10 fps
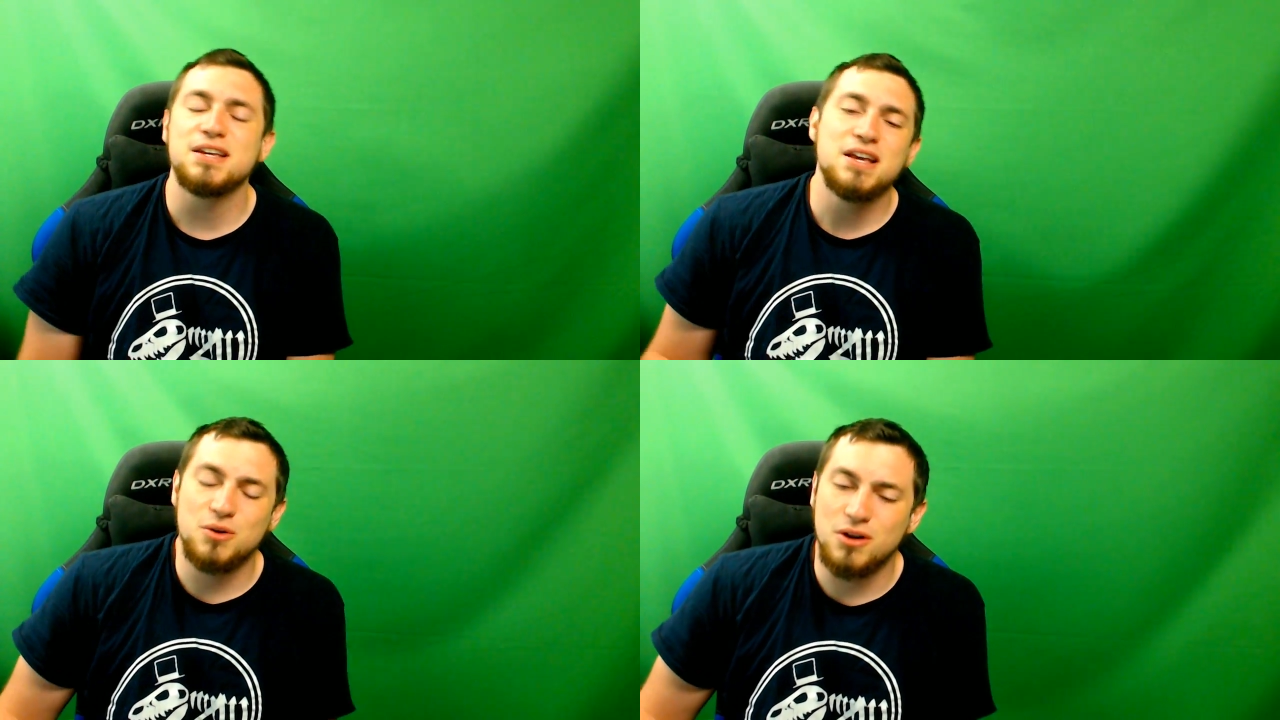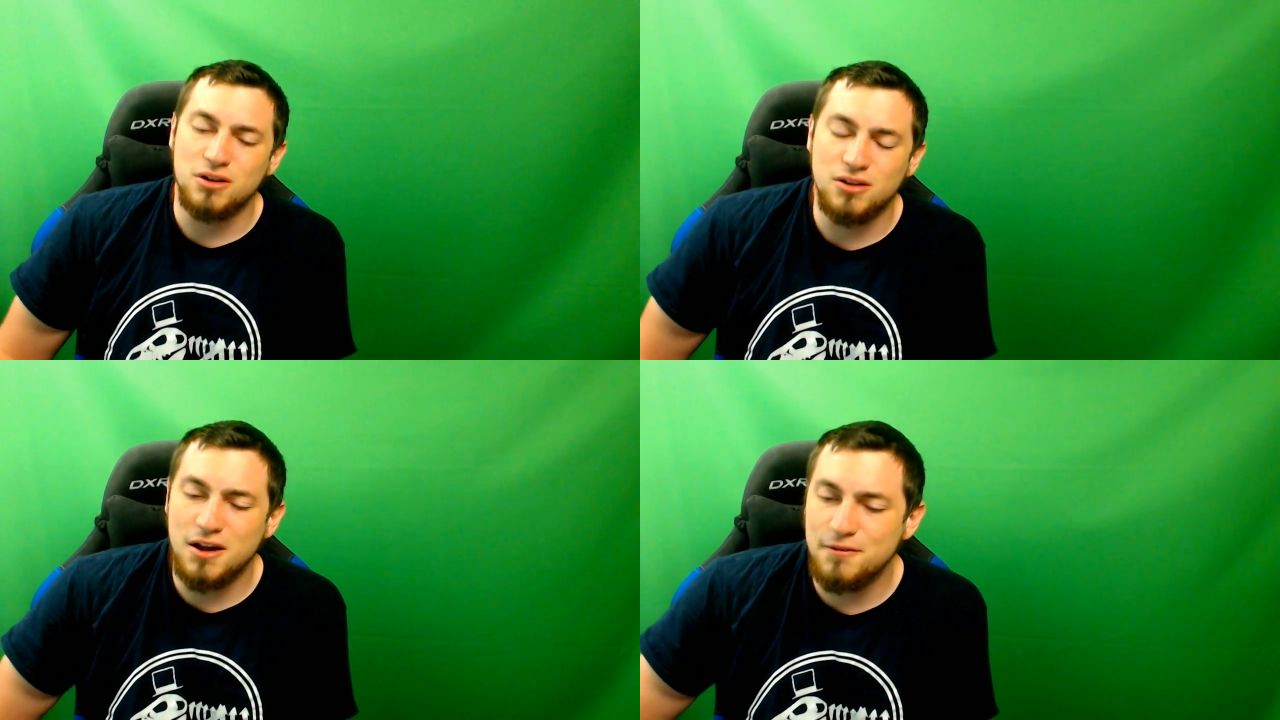So
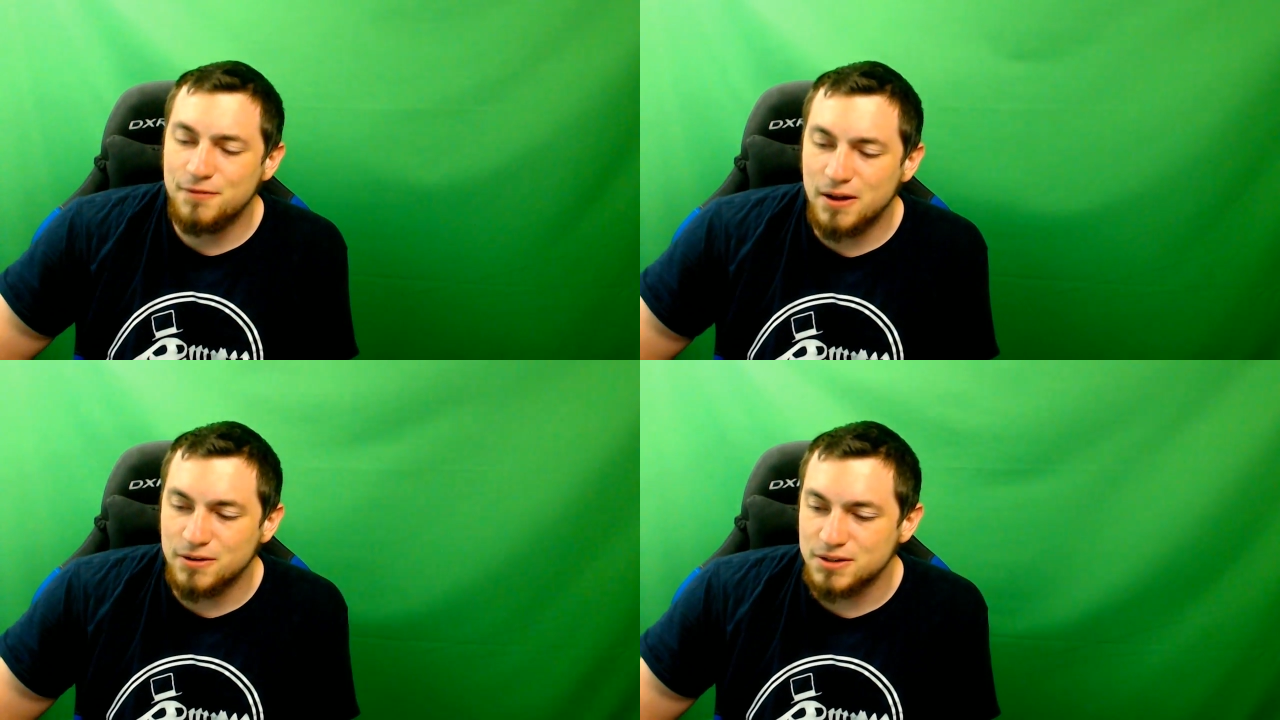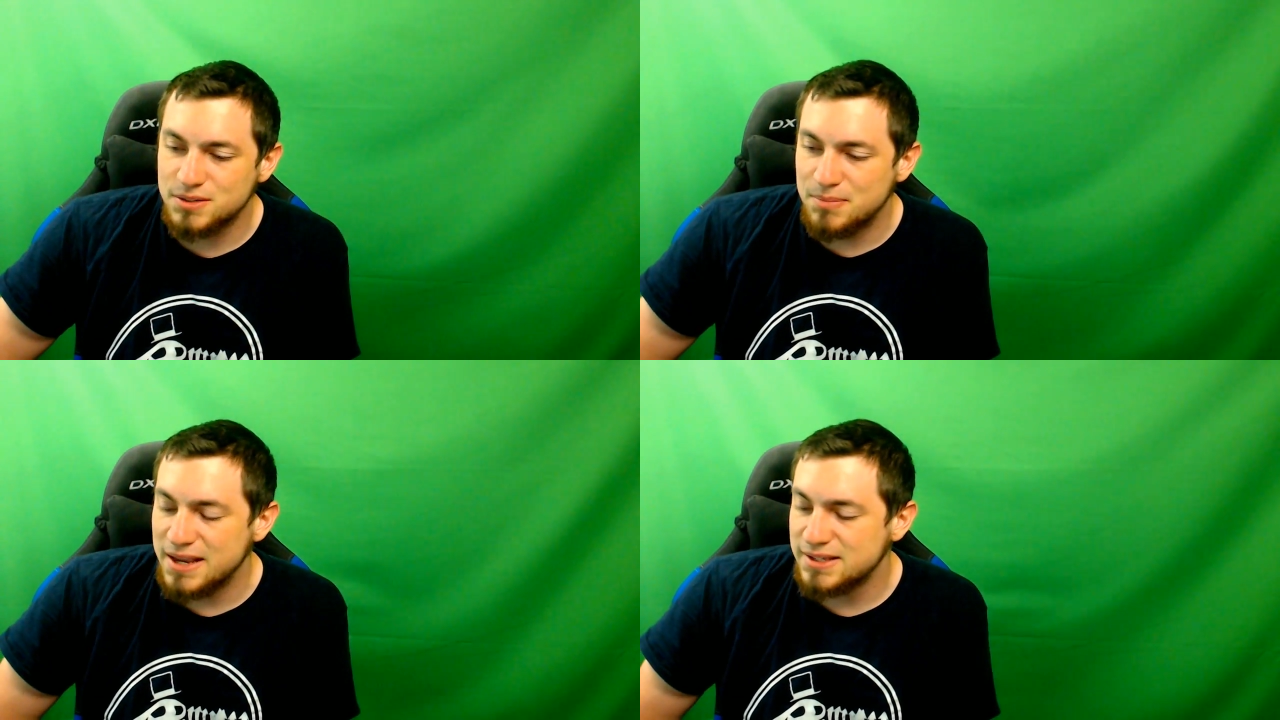a lot of
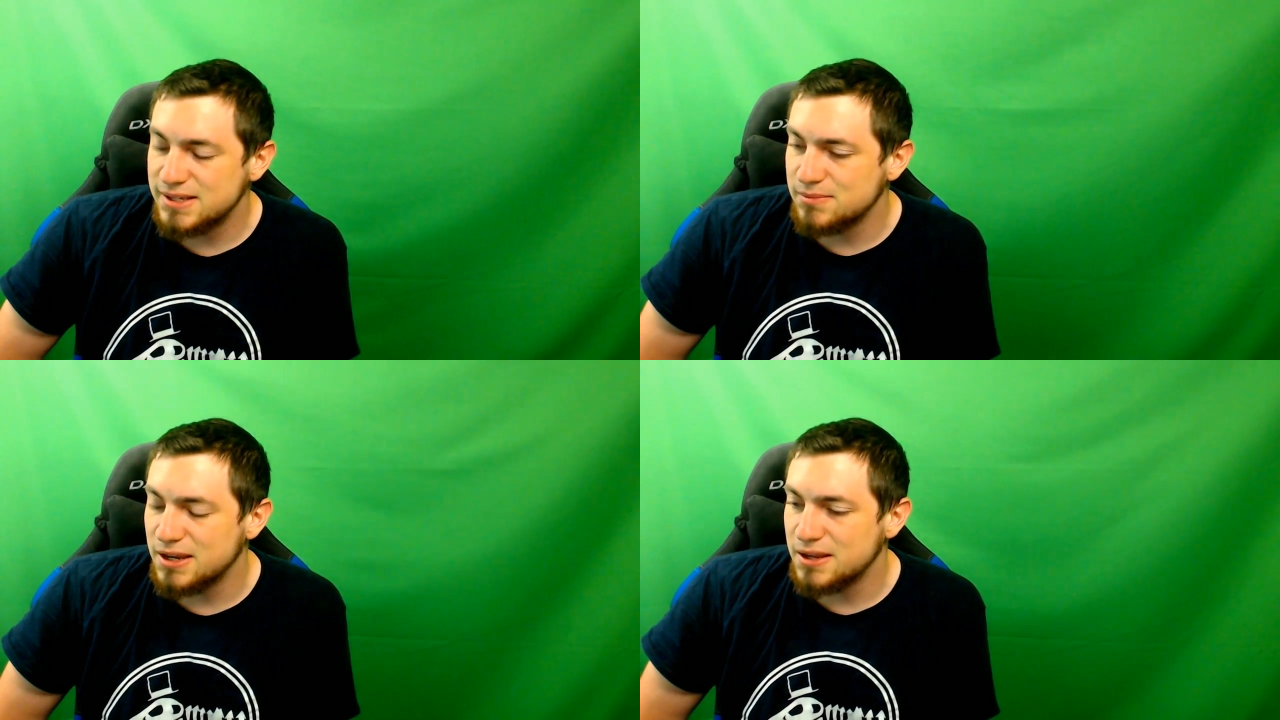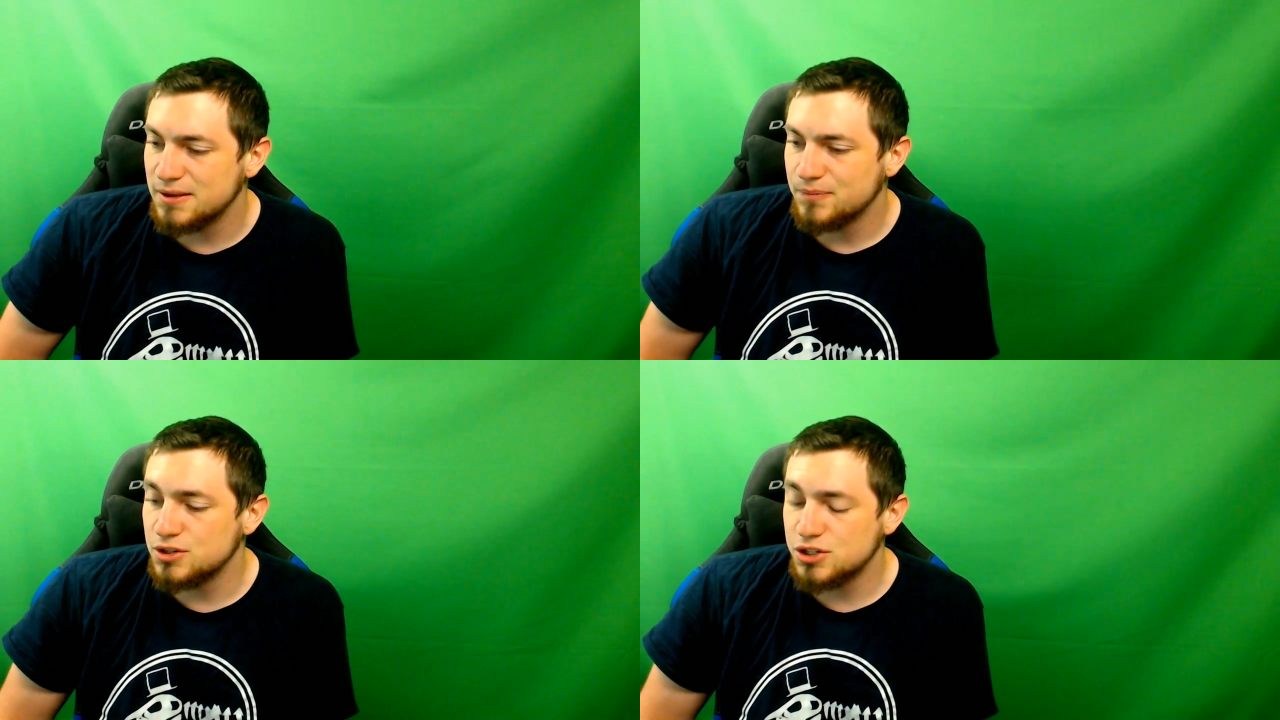fathers may seem
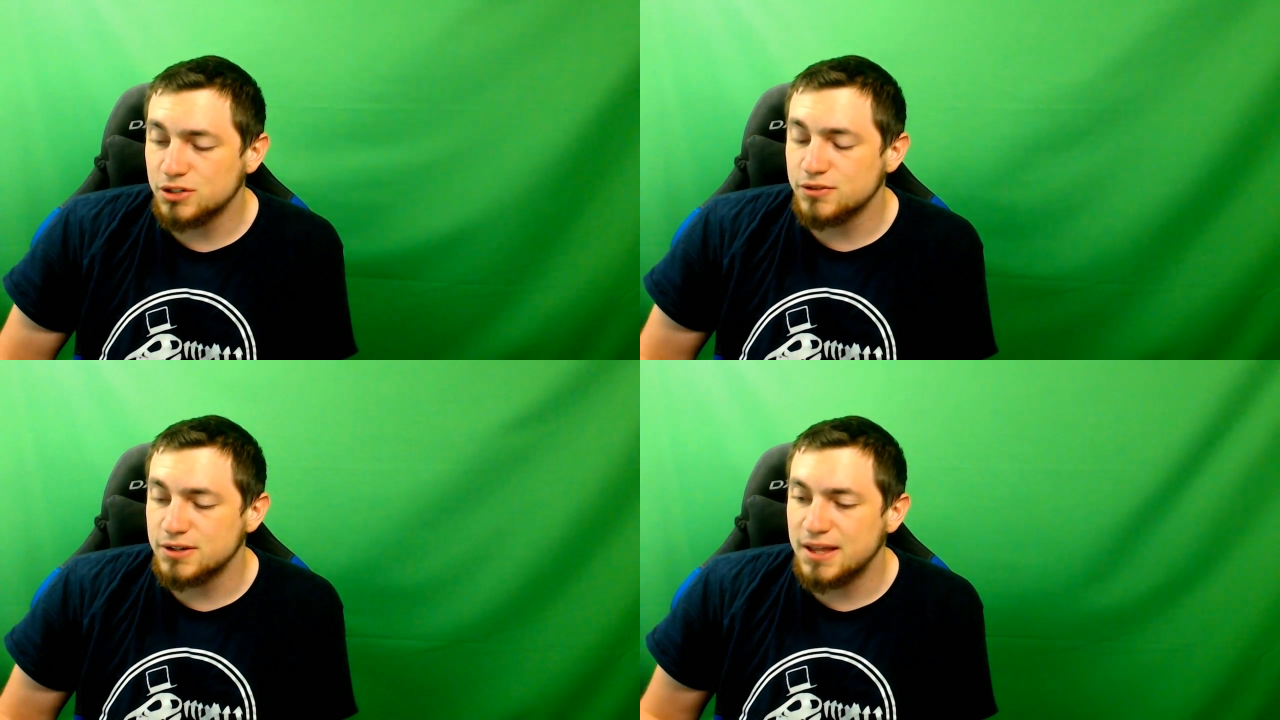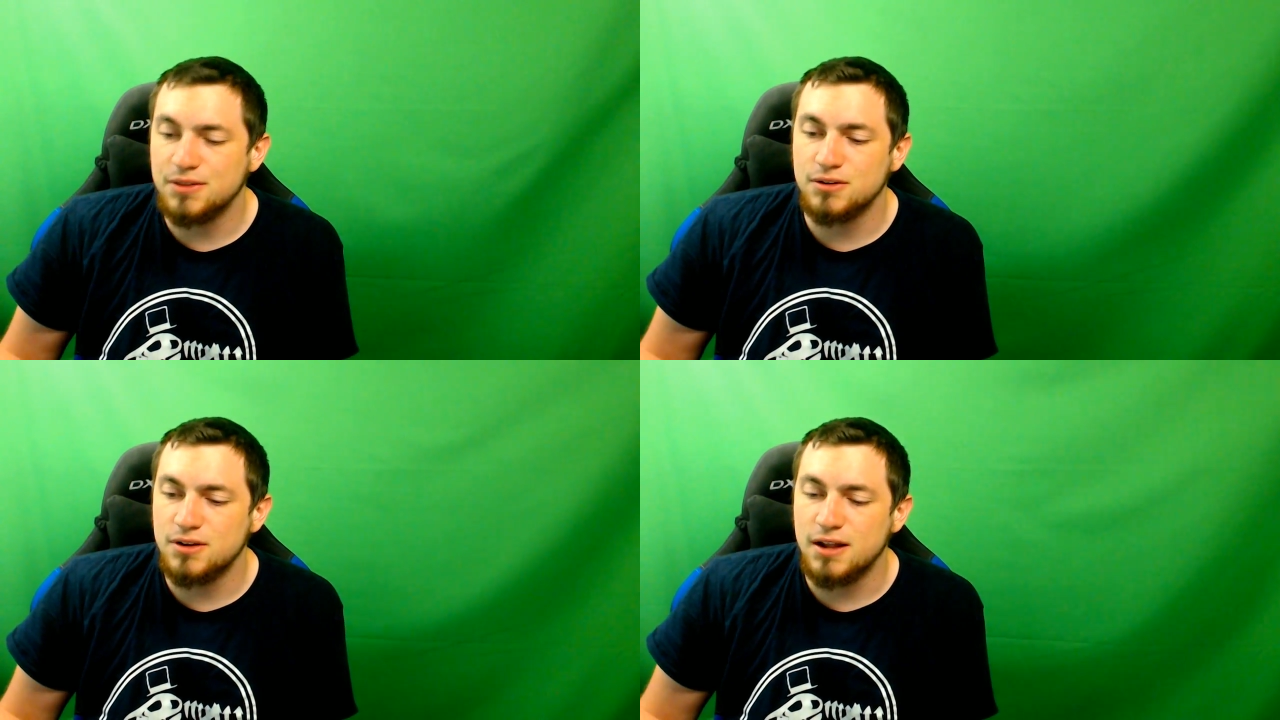like to the children
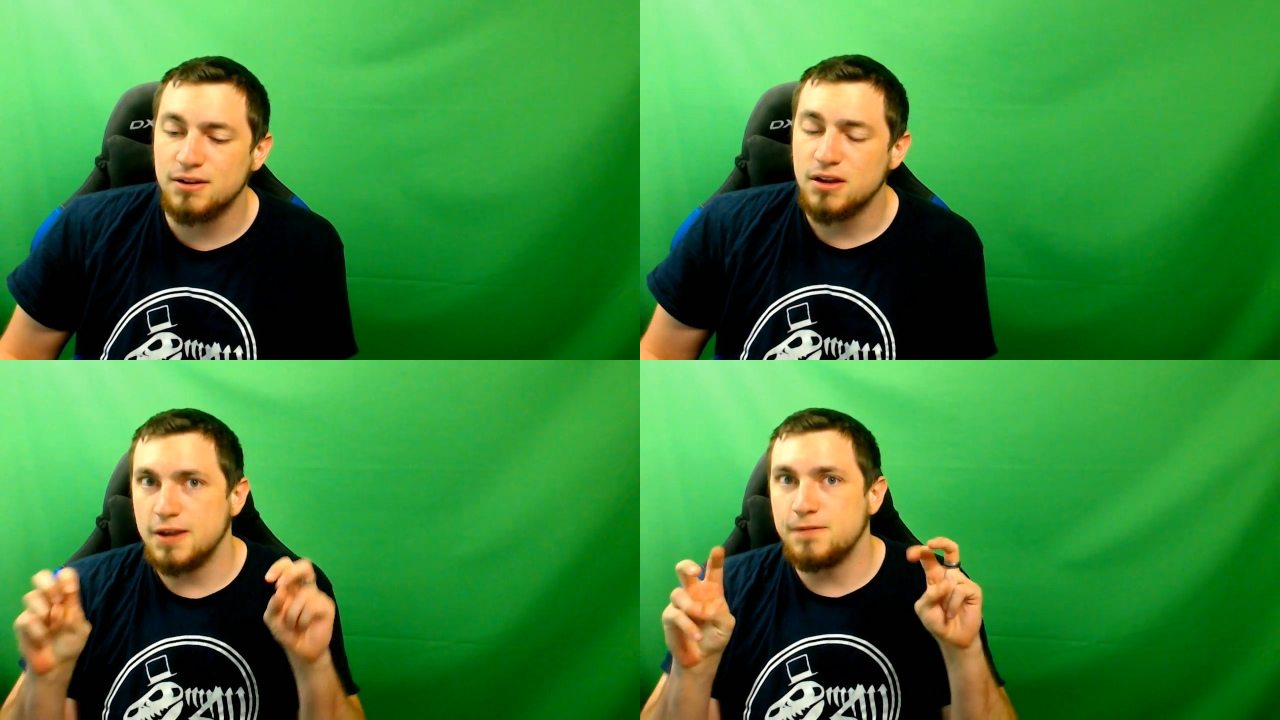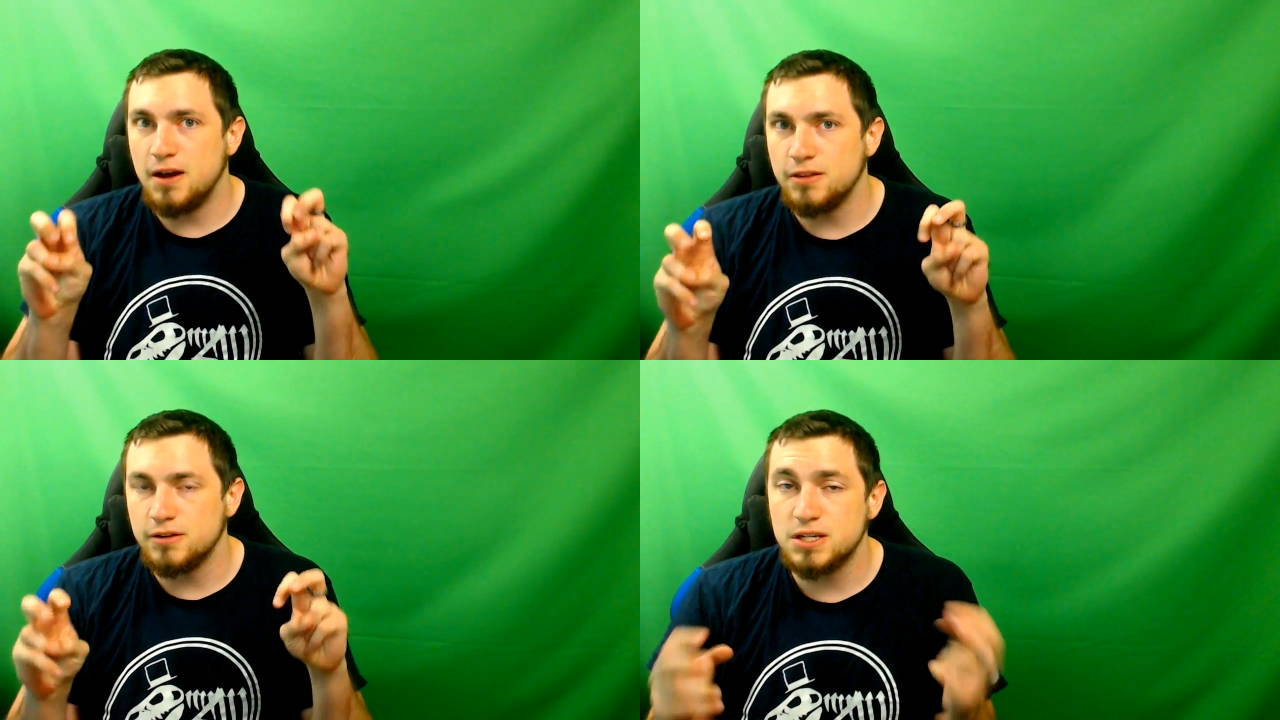that they're not great
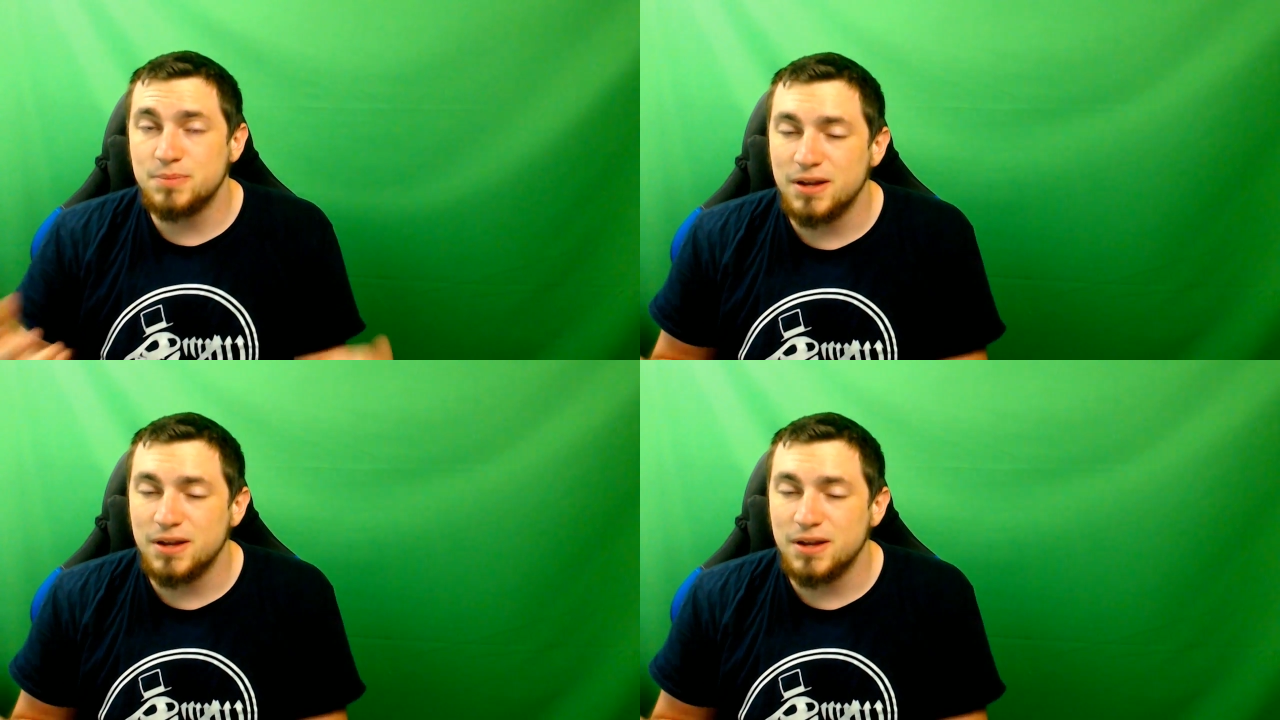fathers,